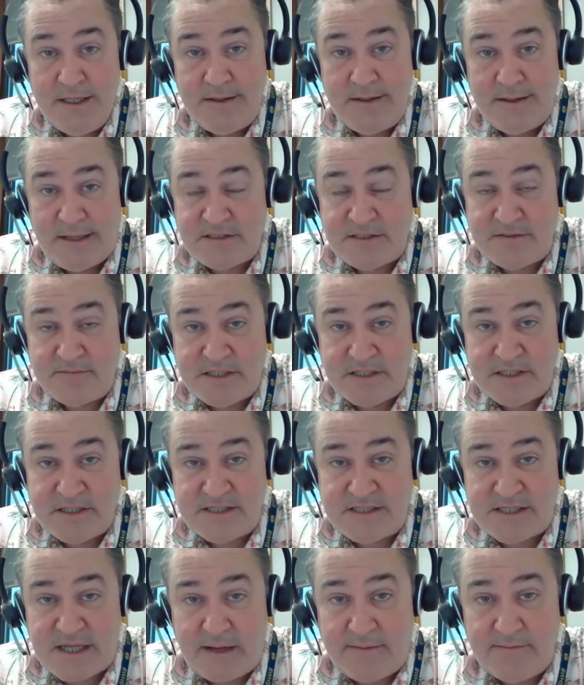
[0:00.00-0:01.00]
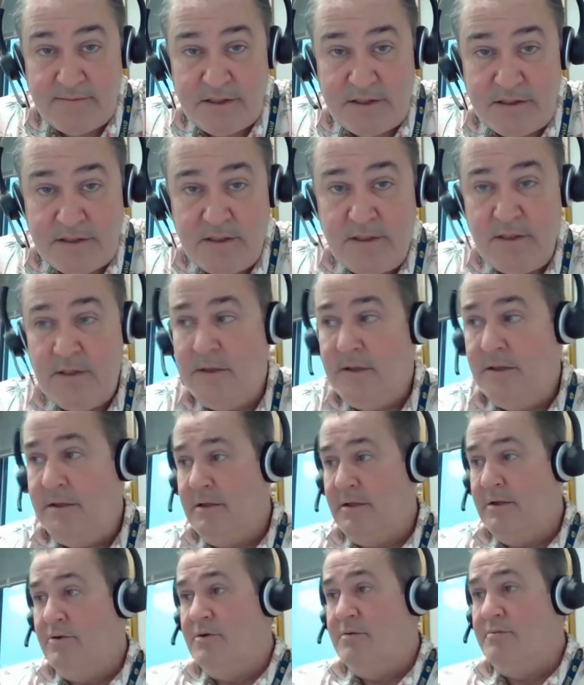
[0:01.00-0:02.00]
that's a missing assignment.
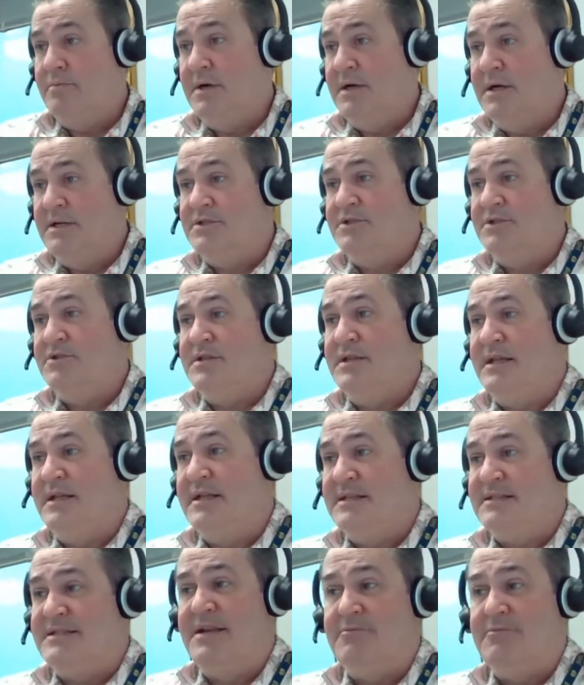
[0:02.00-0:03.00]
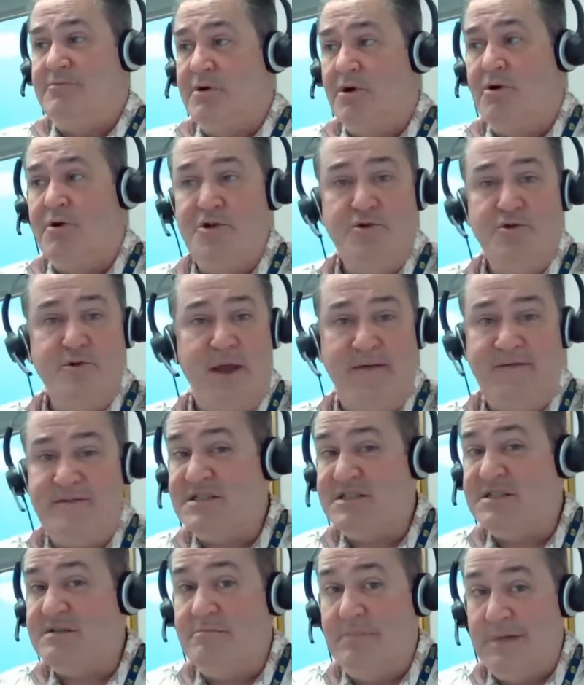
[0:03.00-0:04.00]
You go in Buzz, you see that 0 and you haven't
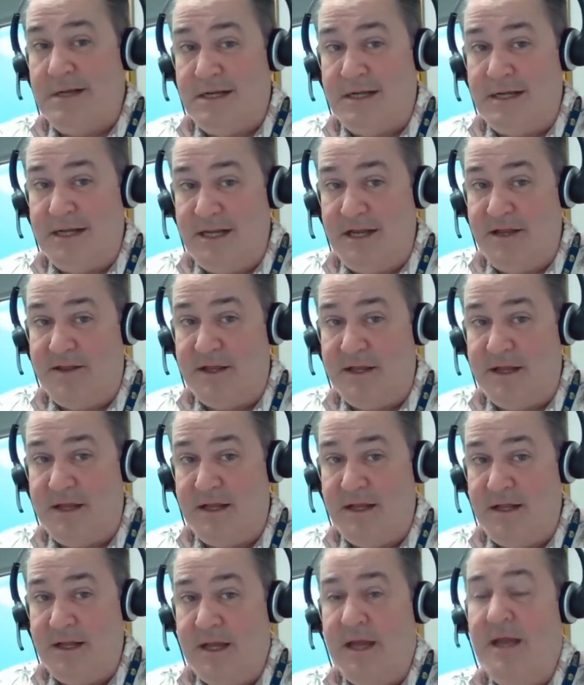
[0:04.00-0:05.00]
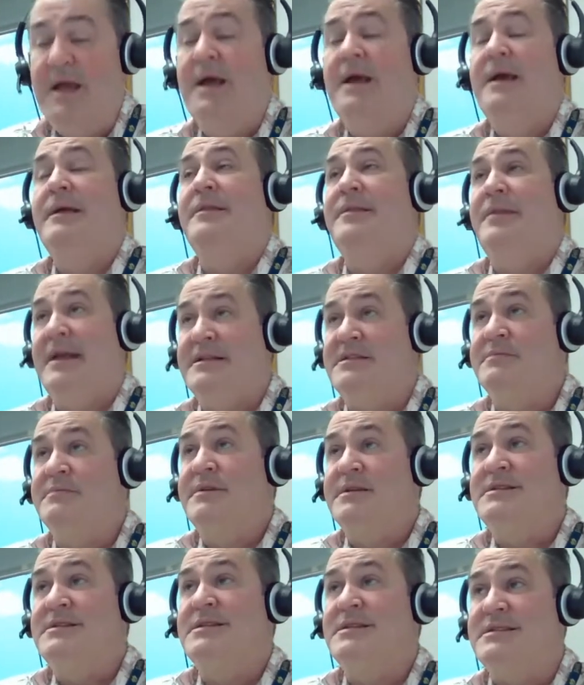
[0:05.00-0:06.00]
submitted anything, that's a
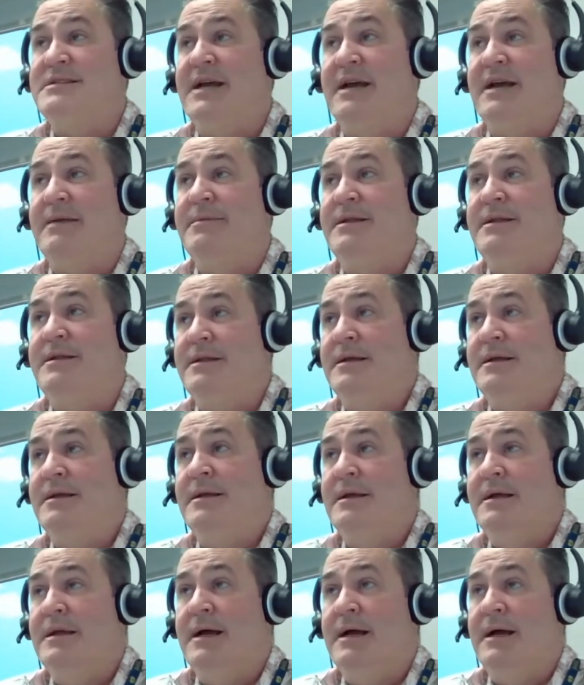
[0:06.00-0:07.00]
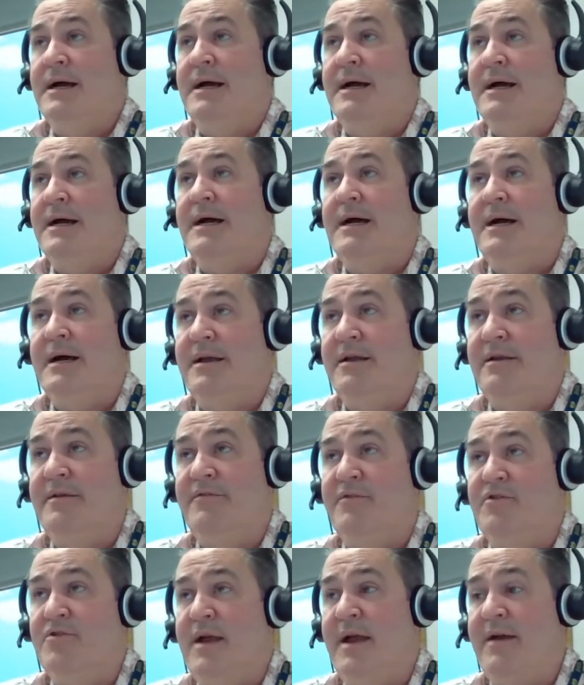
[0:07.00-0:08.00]
missing assignment. If
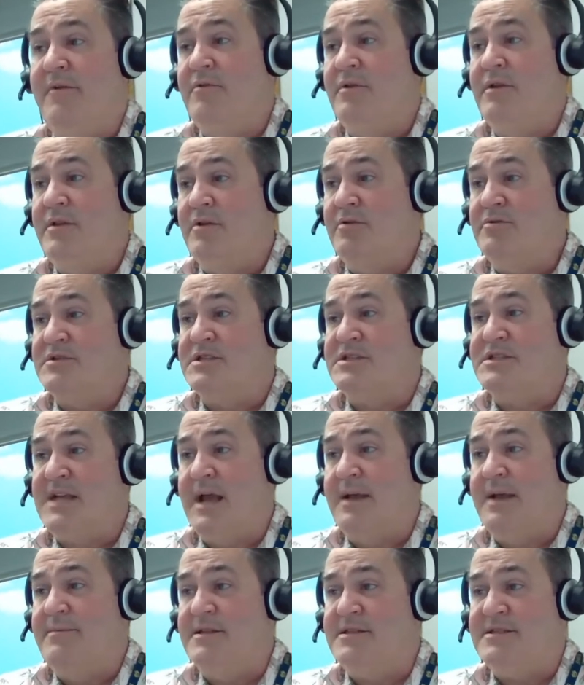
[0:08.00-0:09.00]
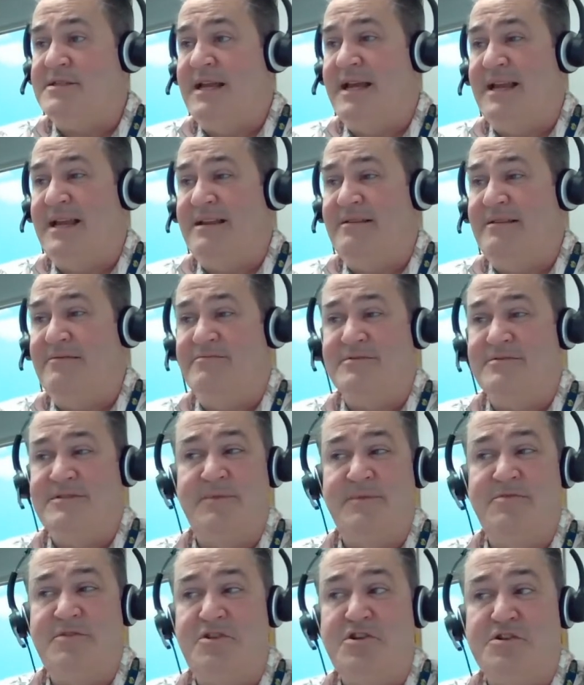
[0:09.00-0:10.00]
you have one of those assignments that
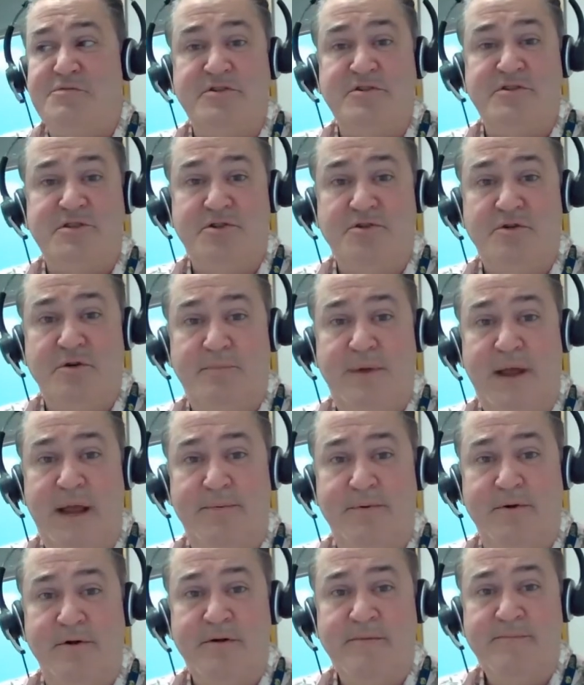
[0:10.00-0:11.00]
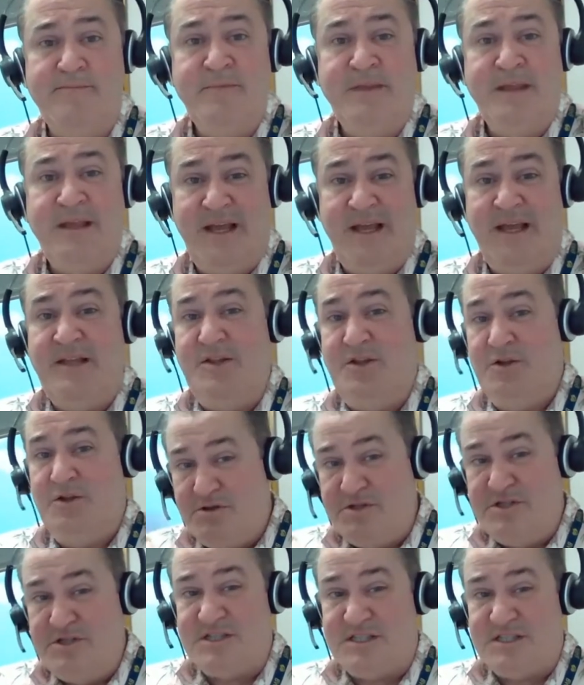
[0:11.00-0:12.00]
something you're supposed to do on paper and you
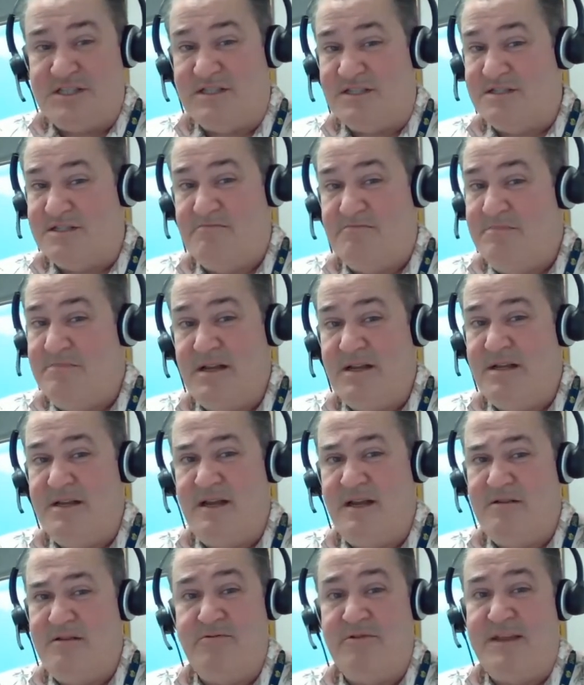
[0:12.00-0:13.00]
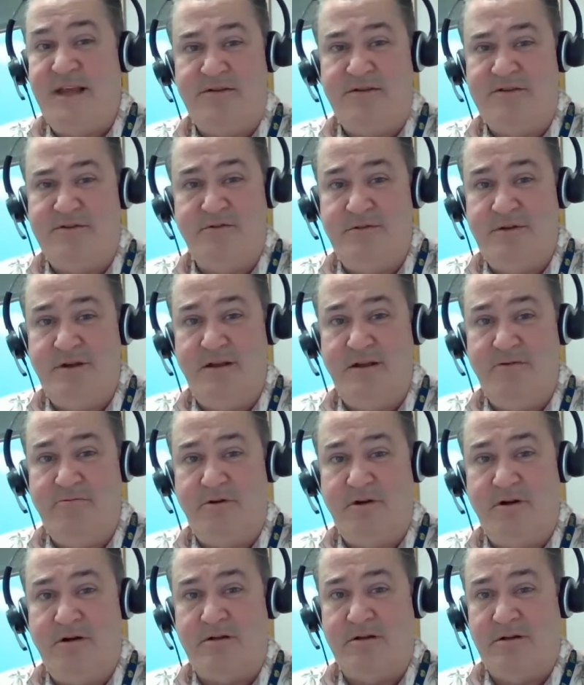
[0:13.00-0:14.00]
just submitted it without doing any
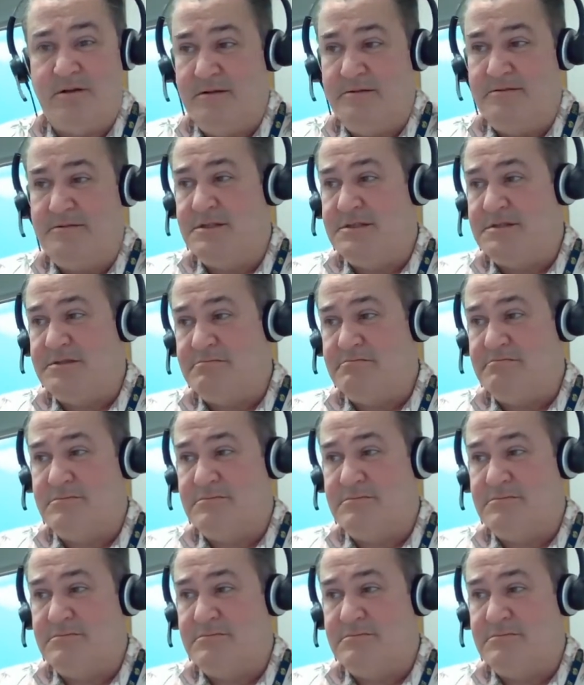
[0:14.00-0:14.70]
work, you just